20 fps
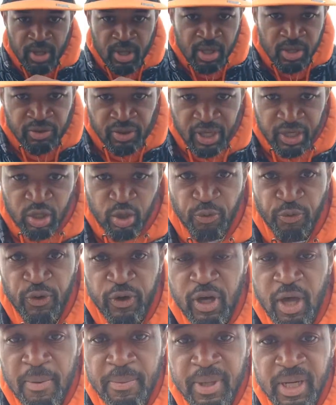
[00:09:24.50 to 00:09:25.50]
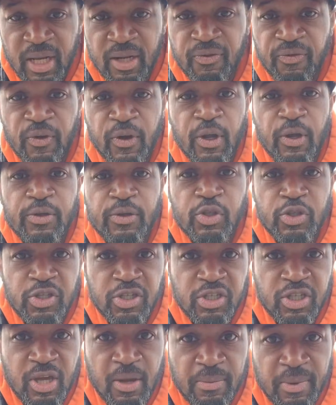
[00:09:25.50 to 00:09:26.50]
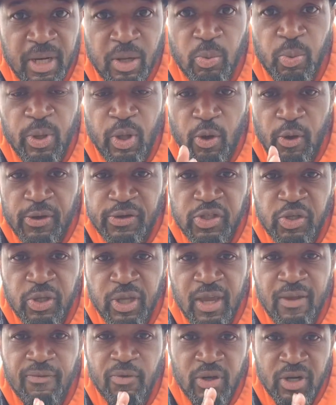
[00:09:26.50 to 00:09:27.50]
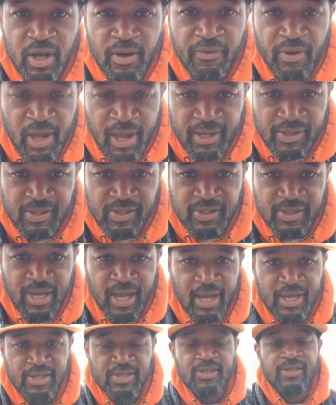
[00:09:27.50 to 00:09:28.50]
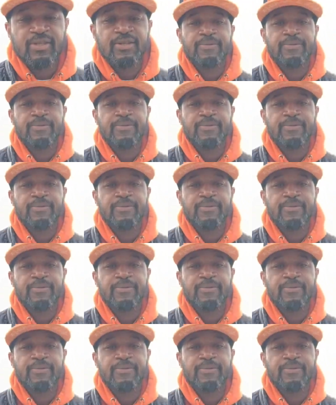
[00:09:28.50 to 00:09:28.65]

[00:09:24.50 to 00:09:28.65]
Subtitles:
Thank you for coming in. For those who are just coming in, we also gave you another exercise